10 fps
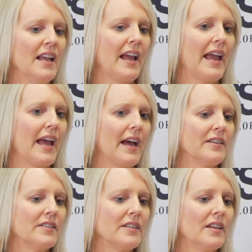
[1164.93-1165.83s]

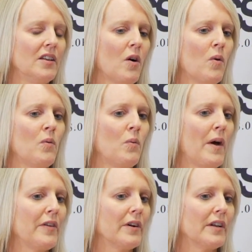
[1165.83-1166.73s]
And,
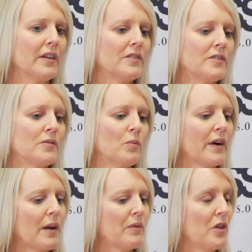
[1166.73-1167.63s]
whether it's
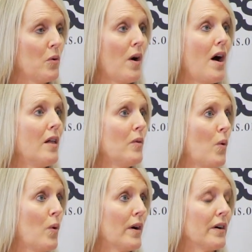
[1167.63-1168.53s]
working with you all
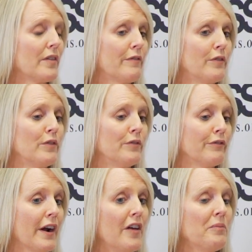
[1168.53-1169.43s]
or the Food
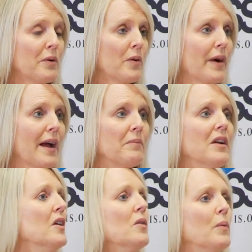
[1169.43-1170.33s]
for Health program,
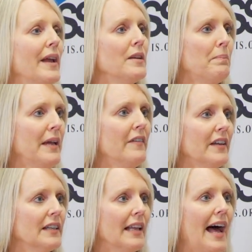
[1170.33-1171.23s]
we had to pivot
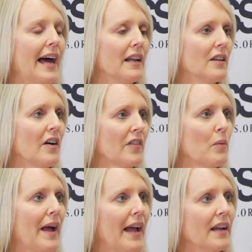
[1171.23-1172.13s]
a lot along the
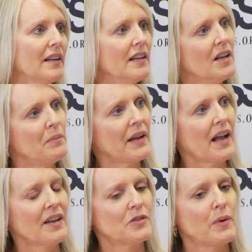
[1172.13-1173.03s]
way,
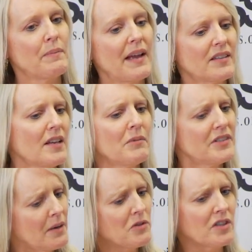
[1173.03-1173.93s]
because we make some
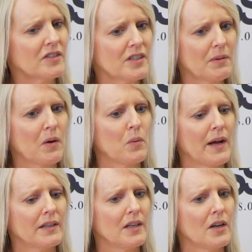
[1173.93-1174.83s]
assumptions about what,